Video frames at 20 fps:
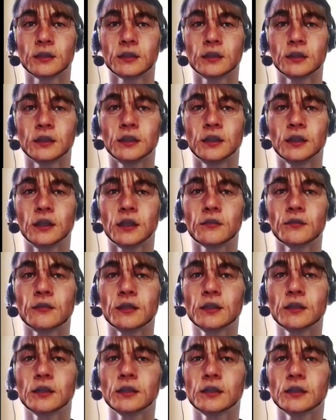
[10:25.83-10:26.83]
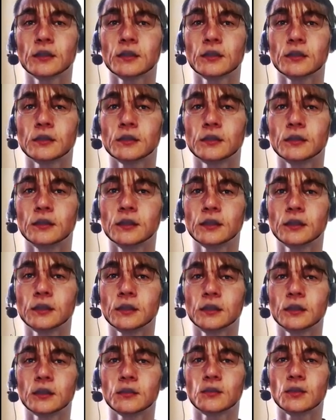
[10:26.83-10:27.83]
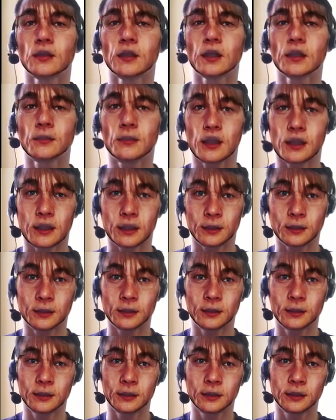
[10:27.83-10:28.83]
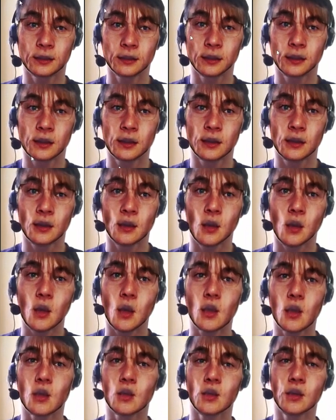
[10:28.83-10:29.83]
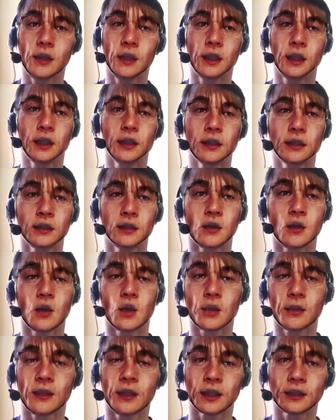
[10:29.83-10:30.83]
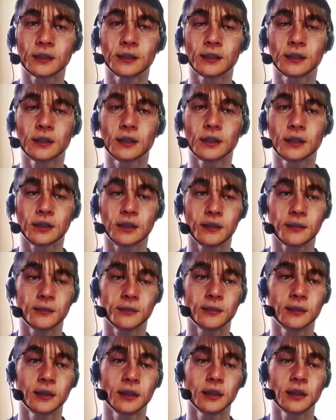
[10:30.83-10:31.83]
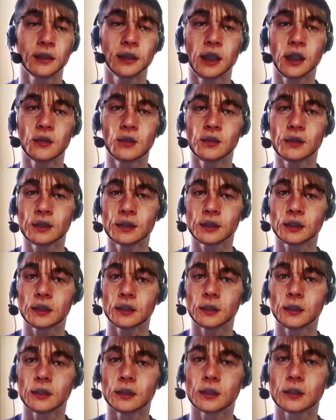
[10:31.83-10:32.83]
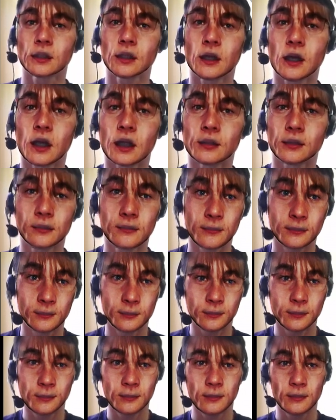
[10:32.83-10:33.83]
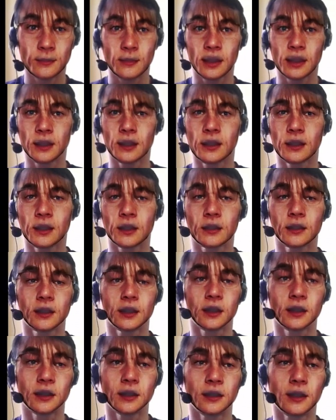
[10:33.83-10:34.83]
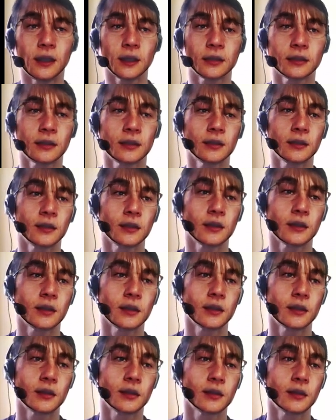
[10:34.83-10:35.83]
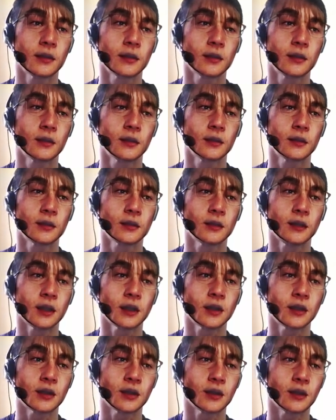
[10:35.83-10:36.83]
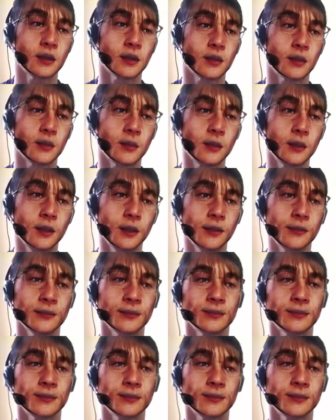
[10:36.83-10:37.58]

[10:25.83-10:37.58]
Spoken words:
integrate this display part with the OBS system. That will come in the next section of the video.